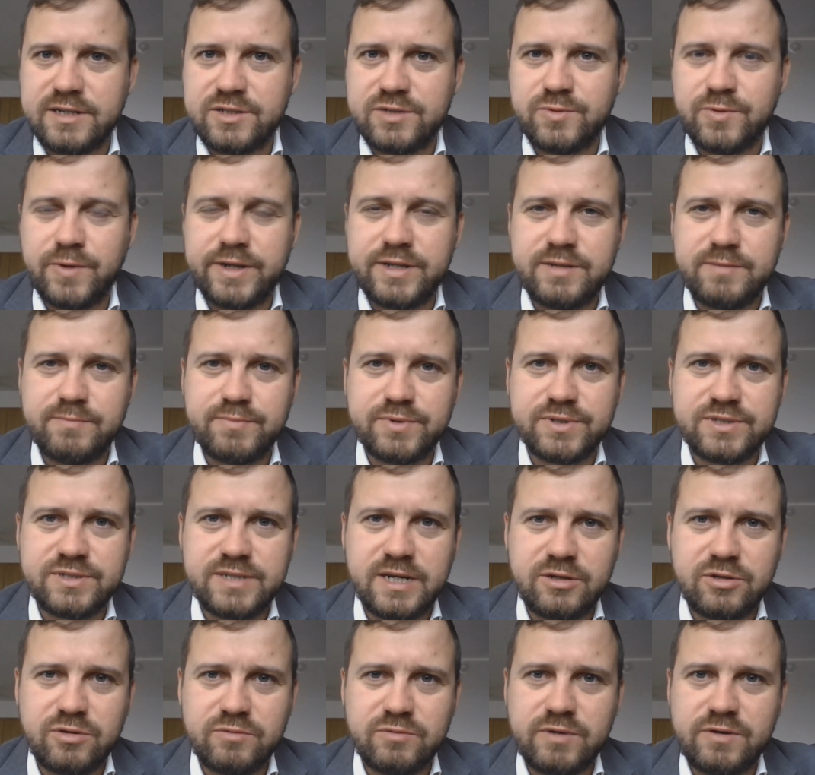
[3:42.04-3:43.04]

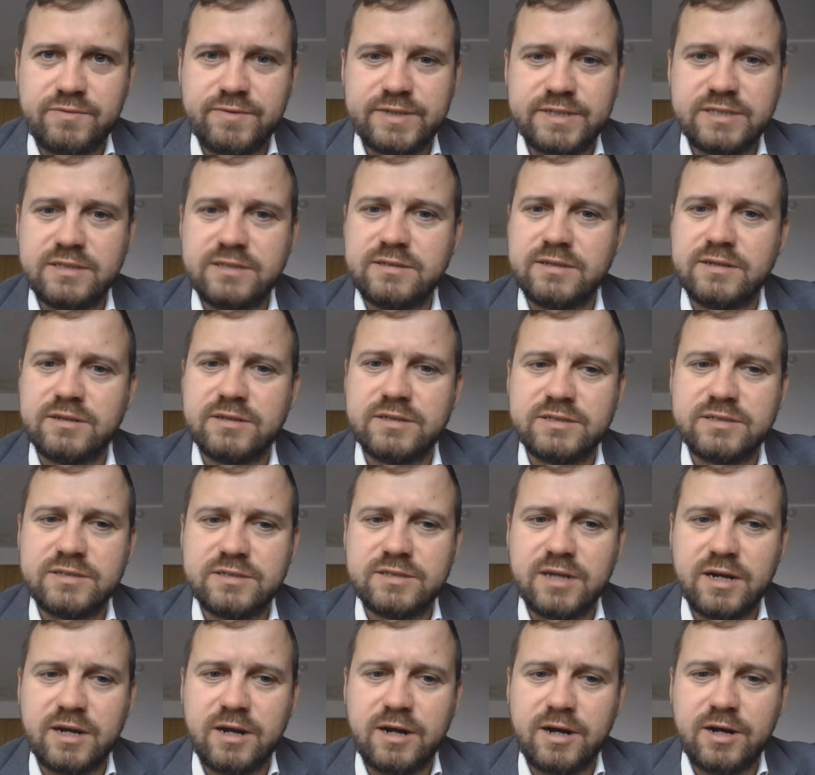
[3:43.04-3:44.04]
10-20% of our
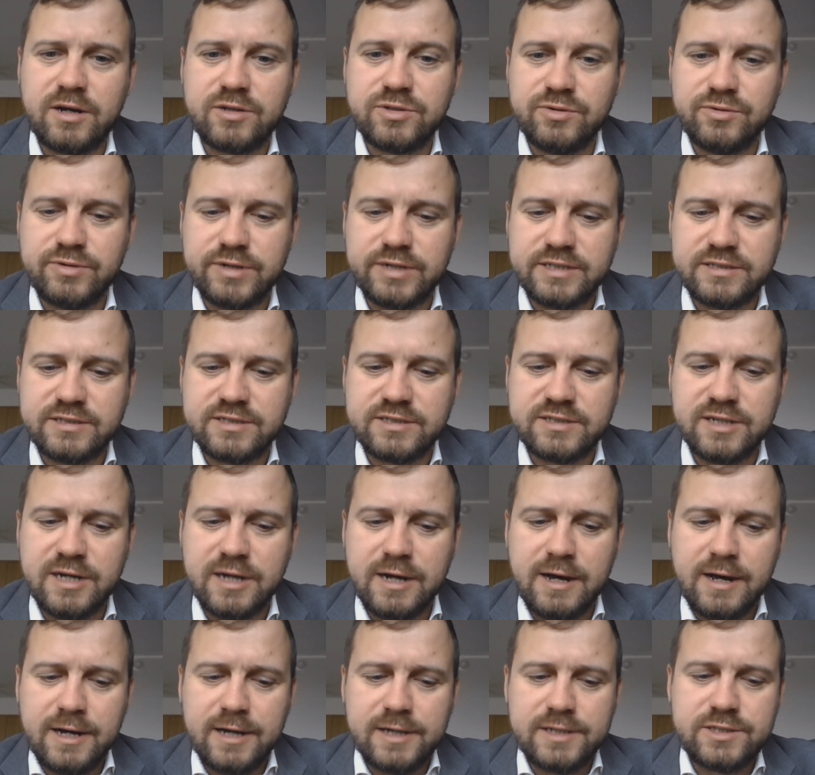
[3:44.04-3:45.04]
visitors tourists.
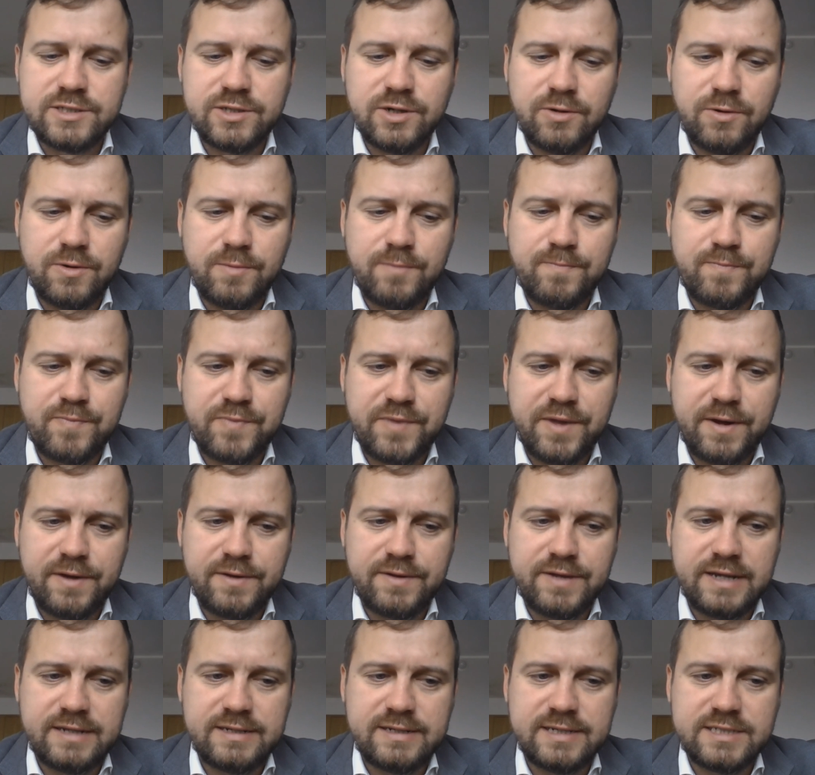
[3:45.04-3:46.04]
So
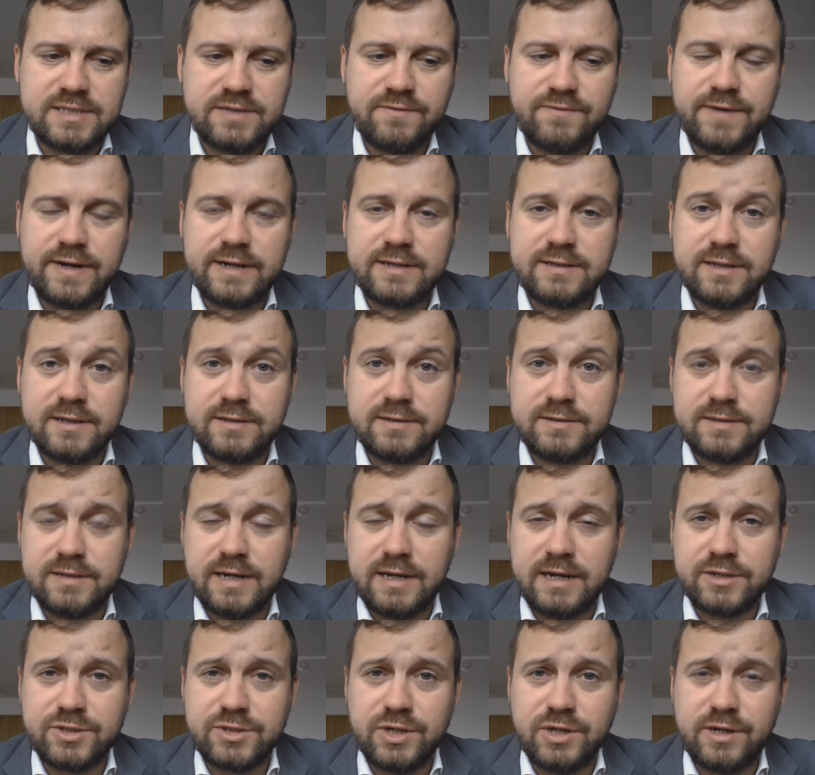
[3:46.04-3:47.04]
that has affected
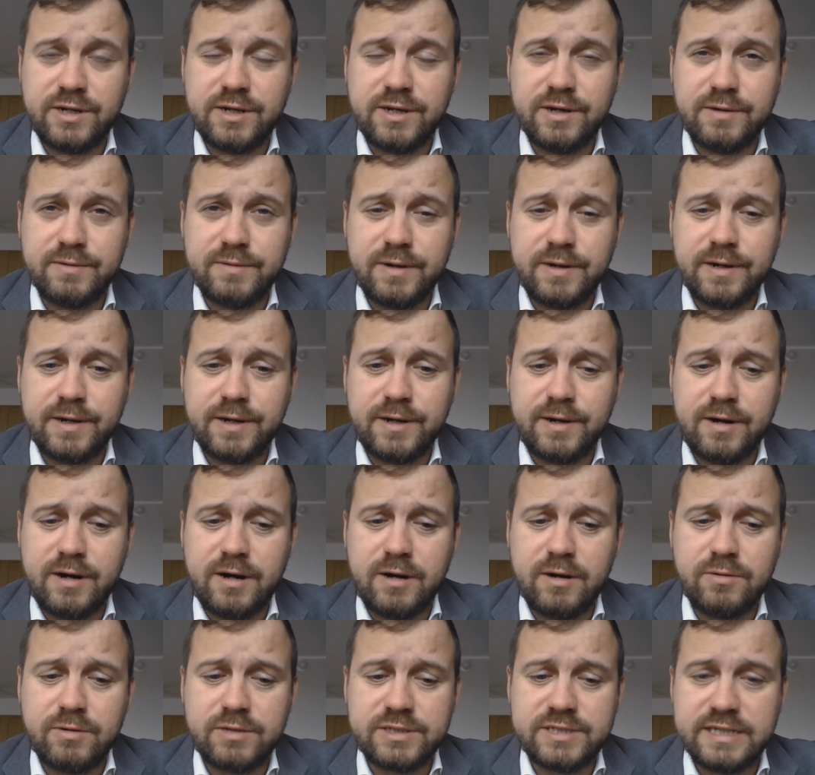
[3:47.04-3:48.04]
actually
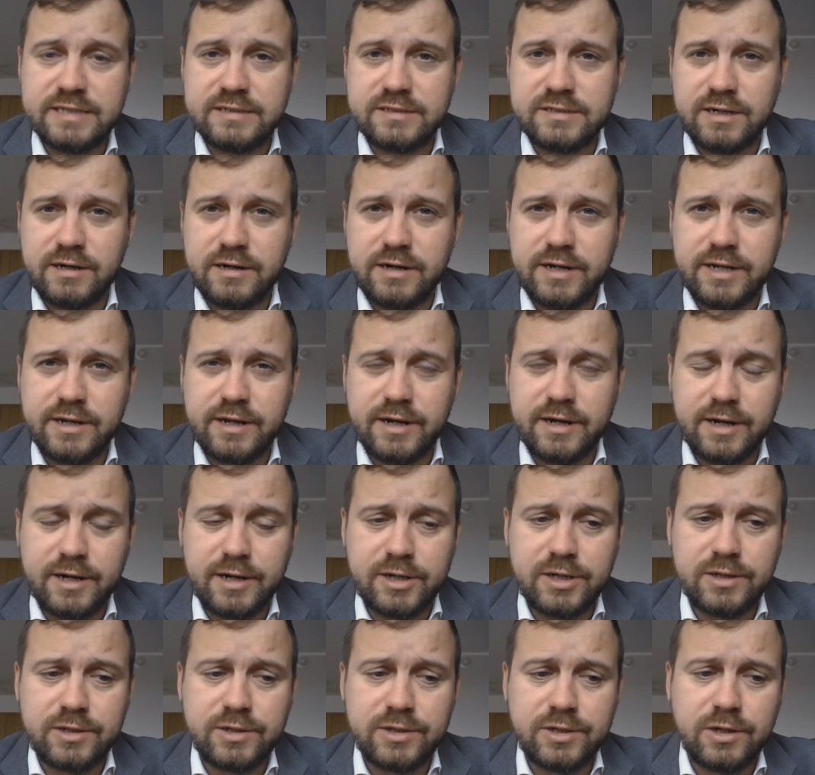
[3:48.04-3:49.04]
our centrally
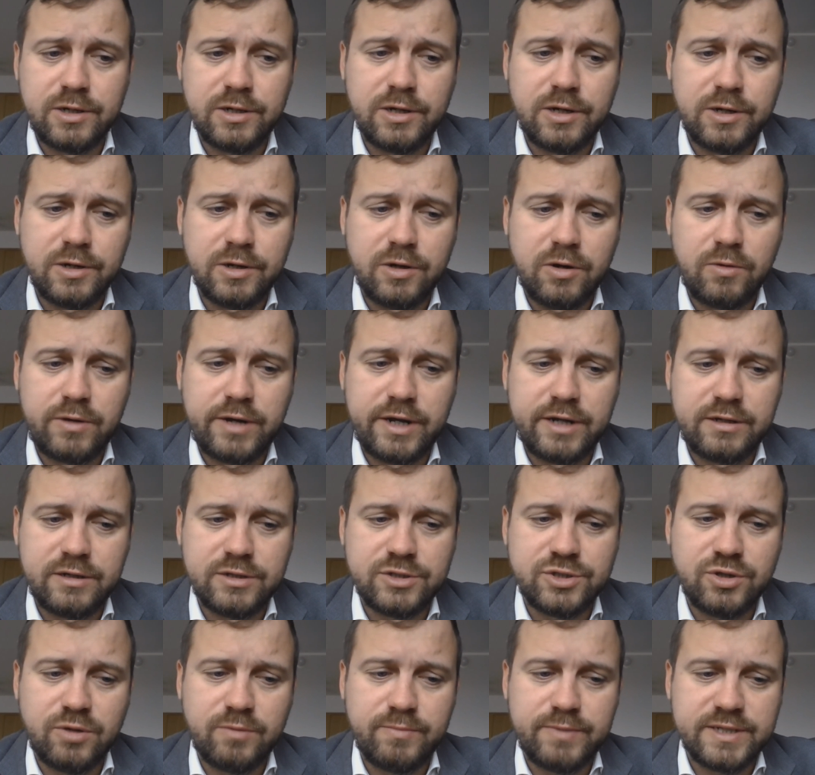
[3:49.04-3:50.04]

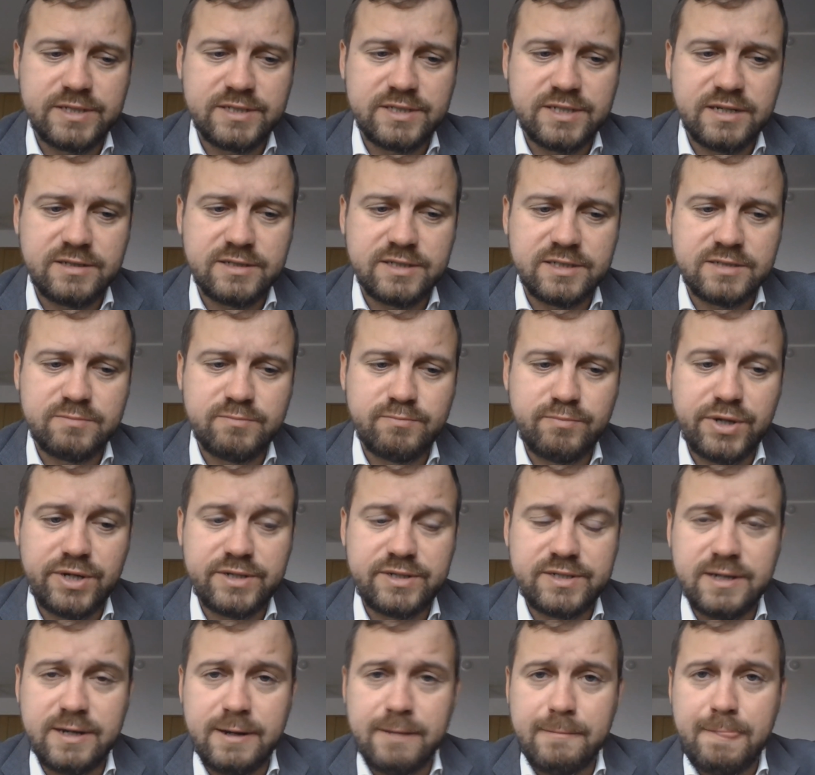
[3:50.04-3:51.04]
located shopping centers.
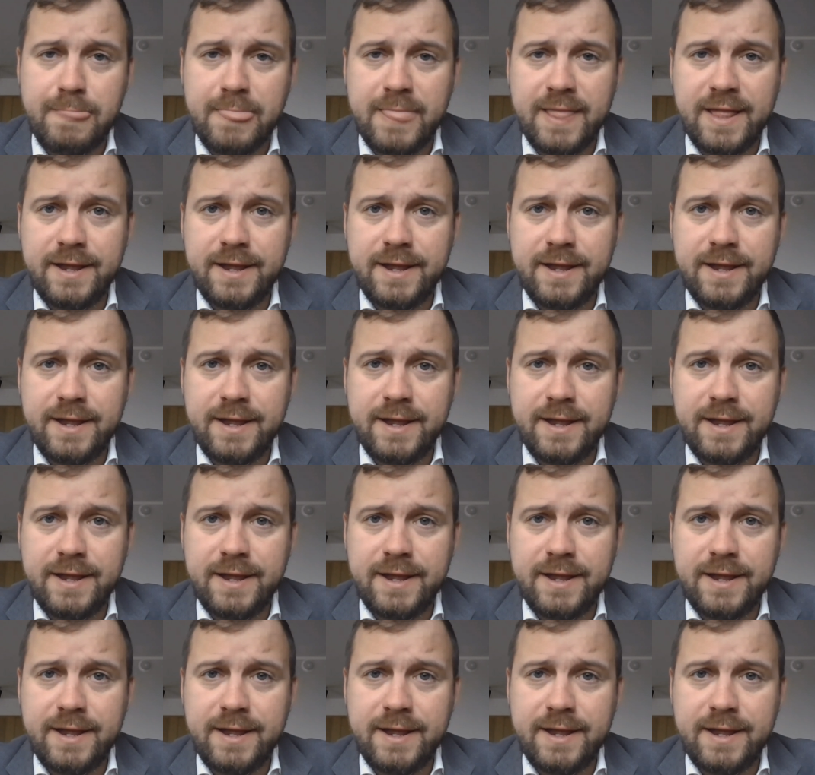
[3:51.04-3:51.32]
But